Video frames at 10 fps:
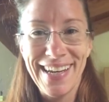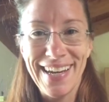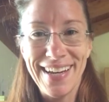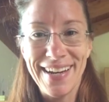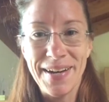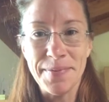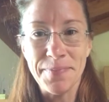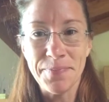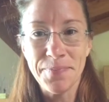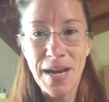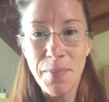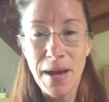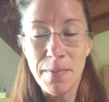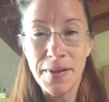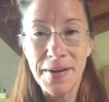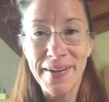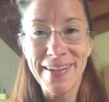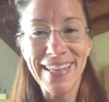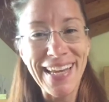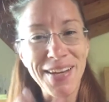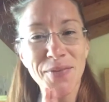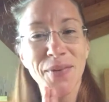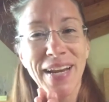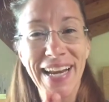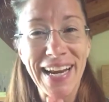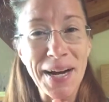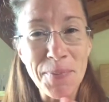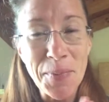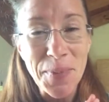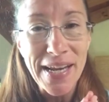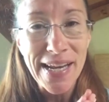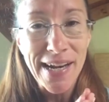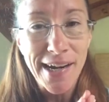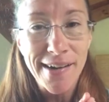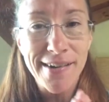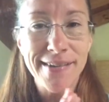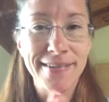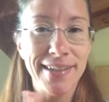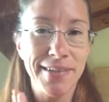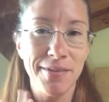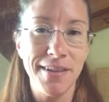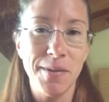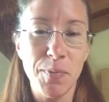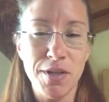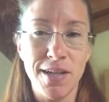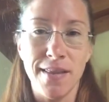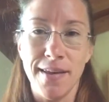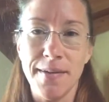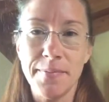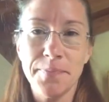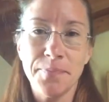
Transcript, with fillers: And um, hi, Pamela. Thank you for getting up and being here. I really appreciate that.